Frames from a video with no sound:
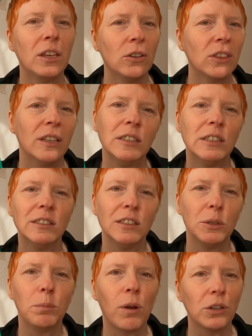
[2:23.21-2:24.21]
The
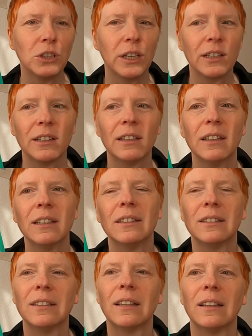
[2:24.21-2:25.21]
Authenticity Project
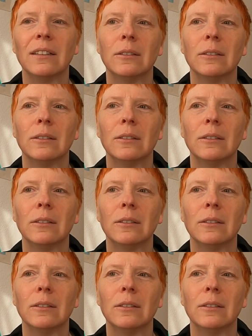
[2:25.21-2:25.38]
is